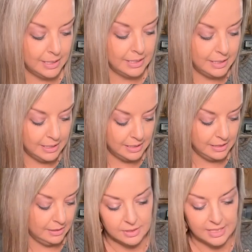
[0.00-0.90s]
need.
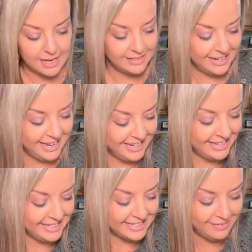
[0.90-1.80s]
Satin
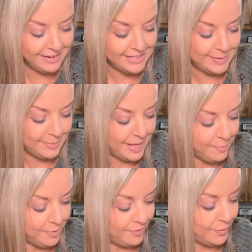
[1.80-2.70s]
hands, I've had some of that
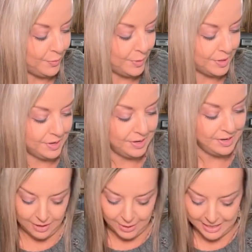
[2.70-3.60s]
before. Oh,
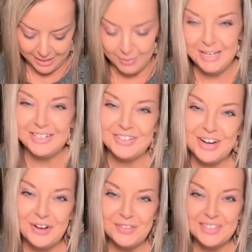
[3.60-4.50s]
I can't wait to try
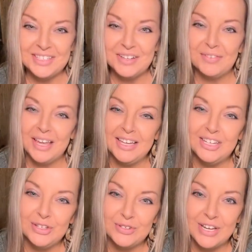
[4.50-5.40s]
all this stuff. Thank
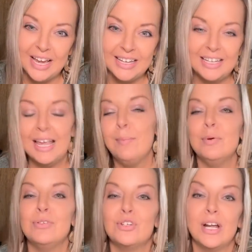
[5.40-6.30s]
you, Jackie. I'm
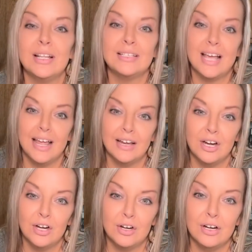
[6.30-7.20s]
gonna try to tag
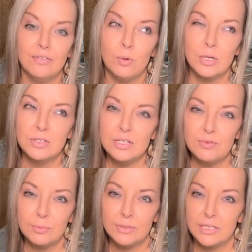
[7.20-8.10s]
her. If you're watching this
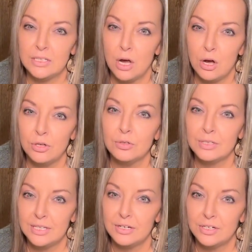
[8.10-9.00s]
from TikTok, you'll
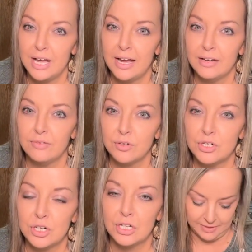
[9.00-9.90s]
see her tagged for
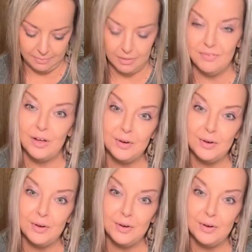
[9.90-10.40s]
sure. But if y'all